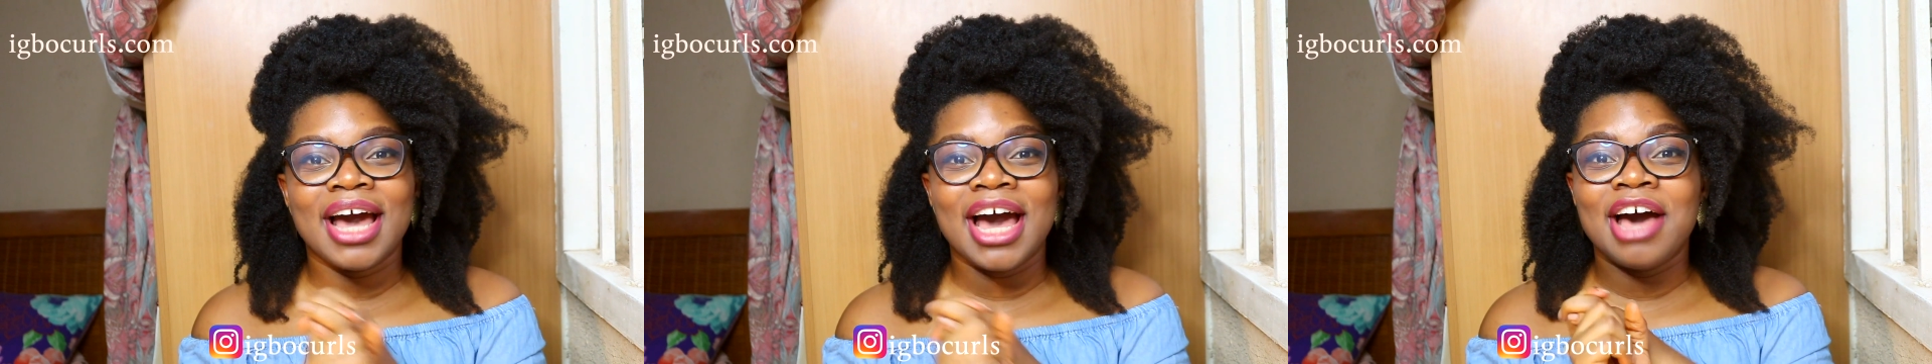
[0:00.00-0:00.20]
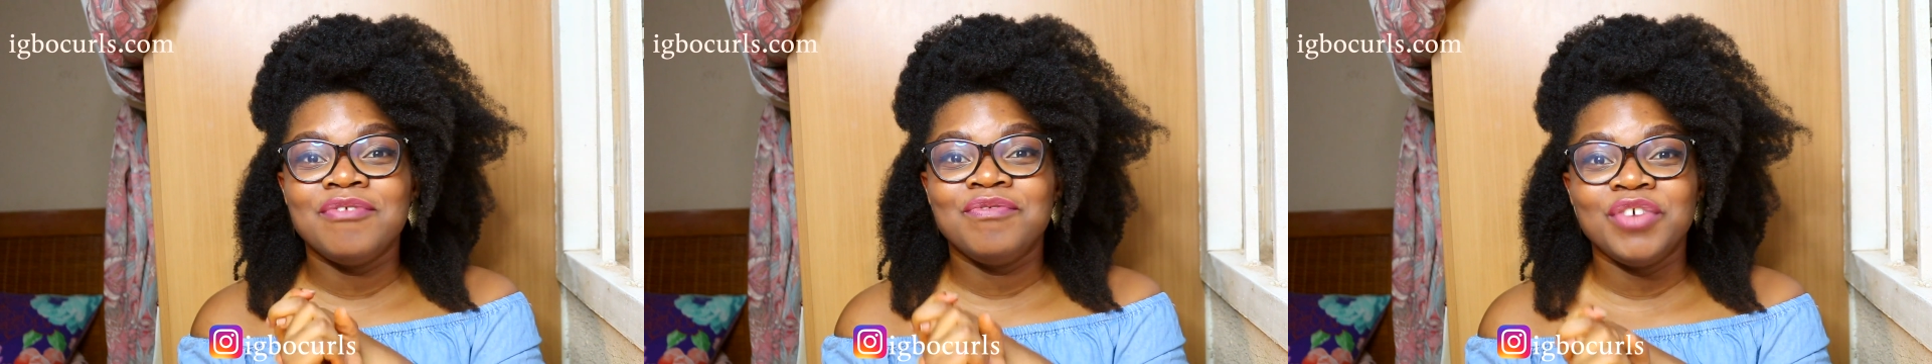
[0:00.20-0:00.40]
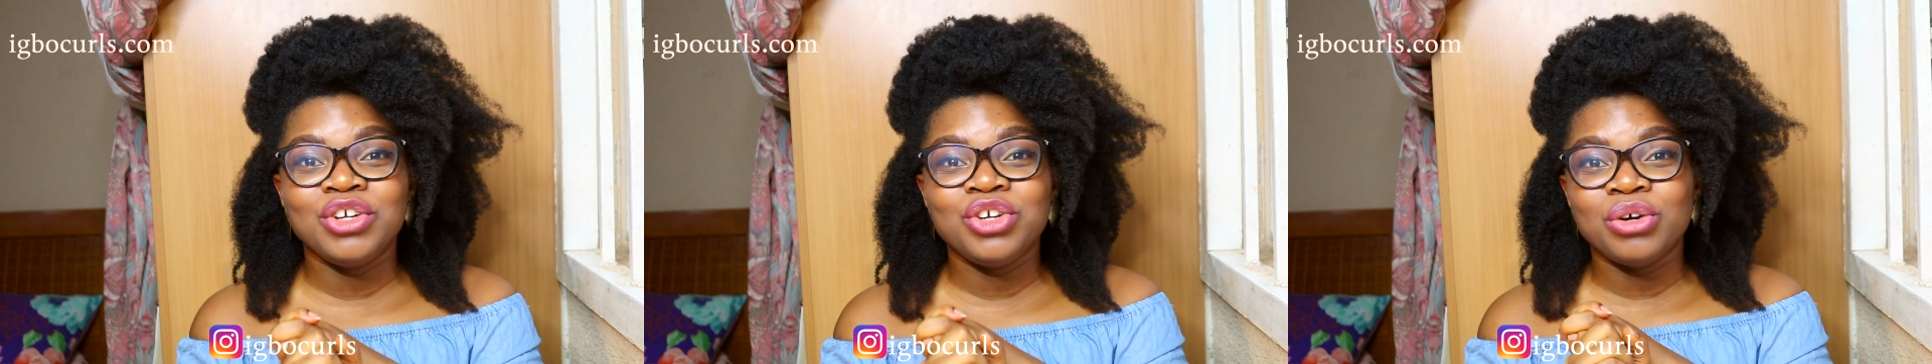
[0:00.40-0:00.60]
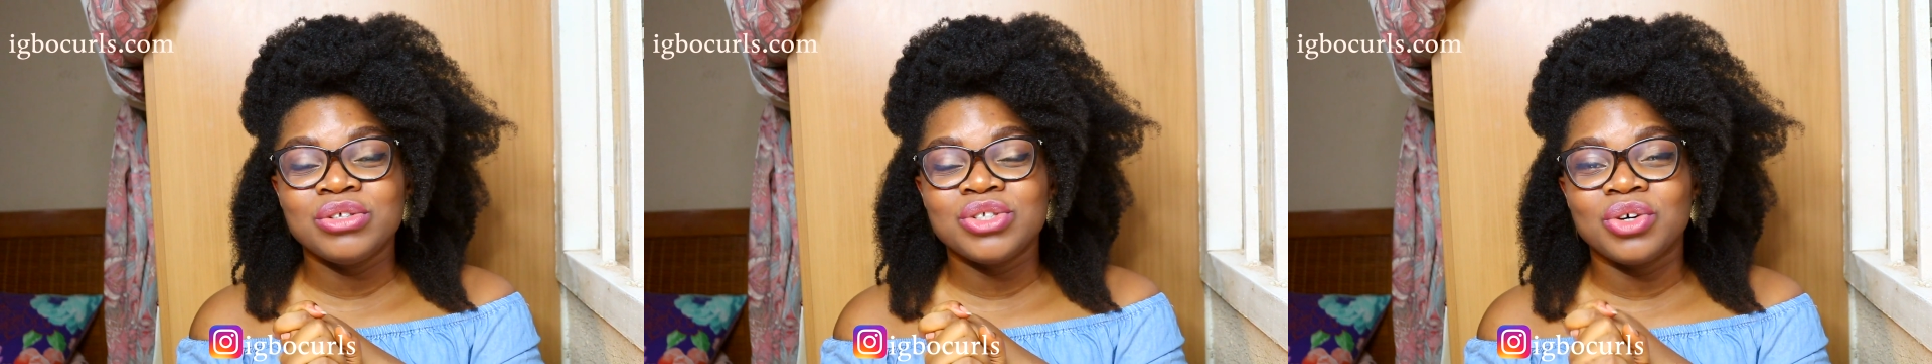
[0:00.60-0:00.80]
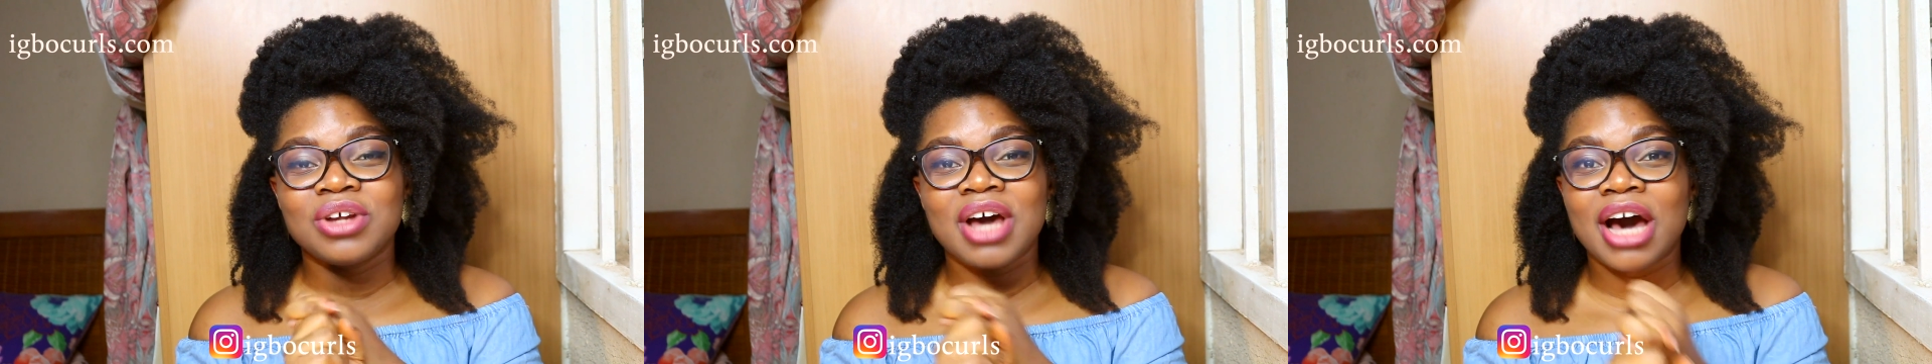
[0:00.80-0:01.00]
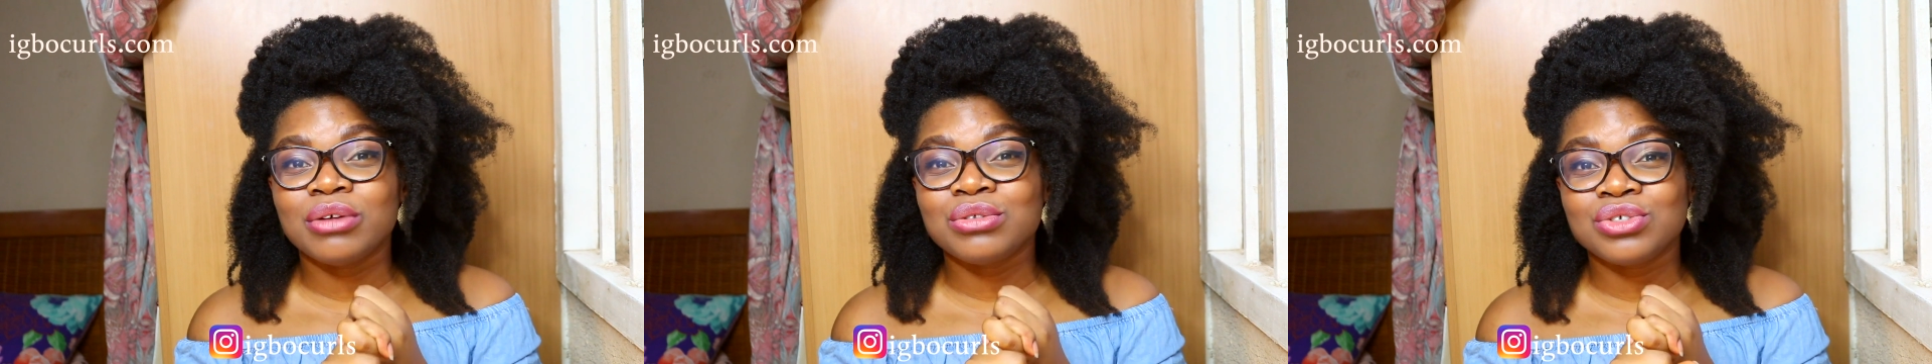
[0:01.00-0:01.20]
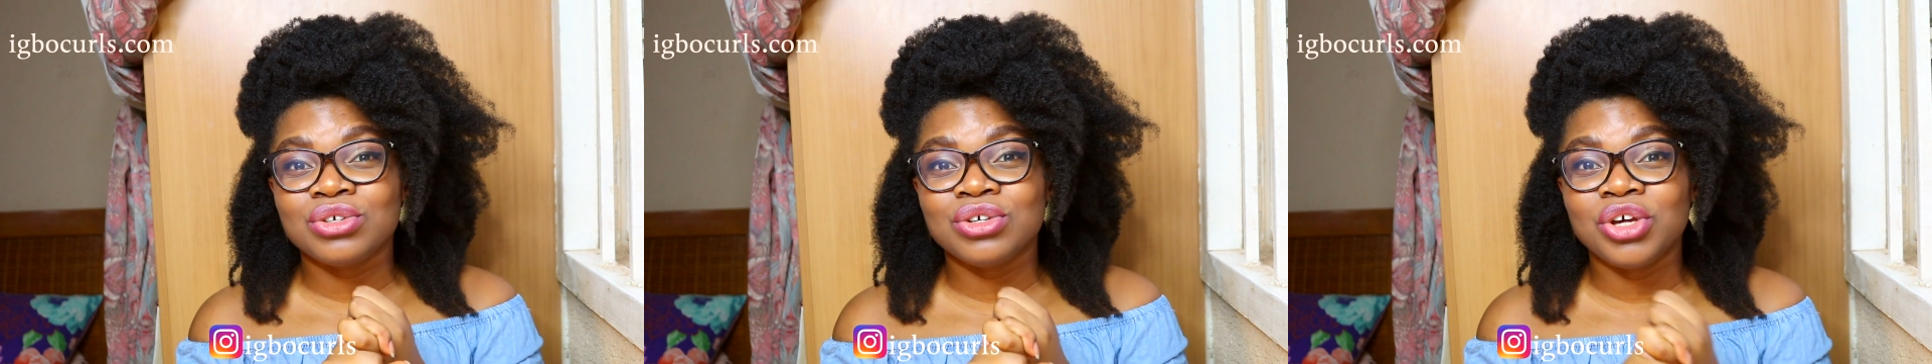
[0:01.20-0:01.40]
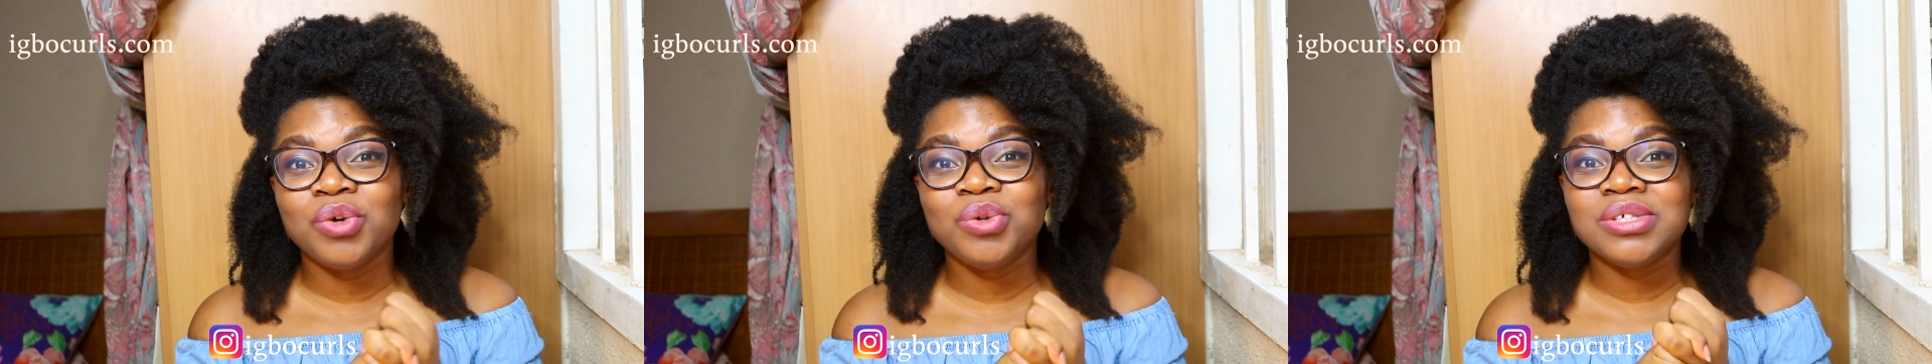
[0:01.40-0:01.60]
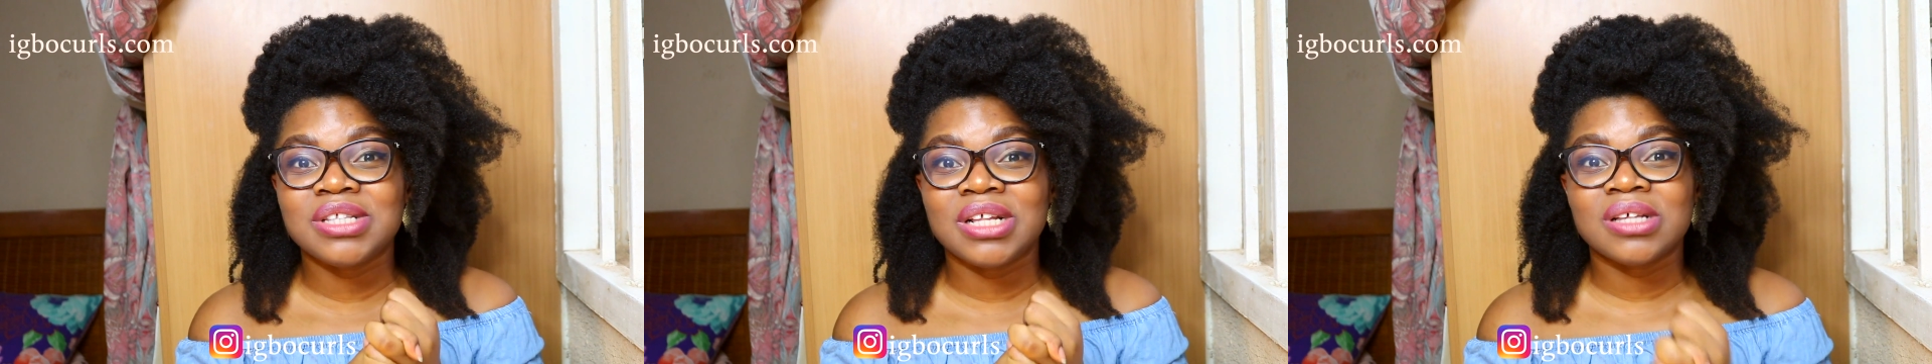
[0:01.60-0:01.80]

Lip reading: I have videos on how to use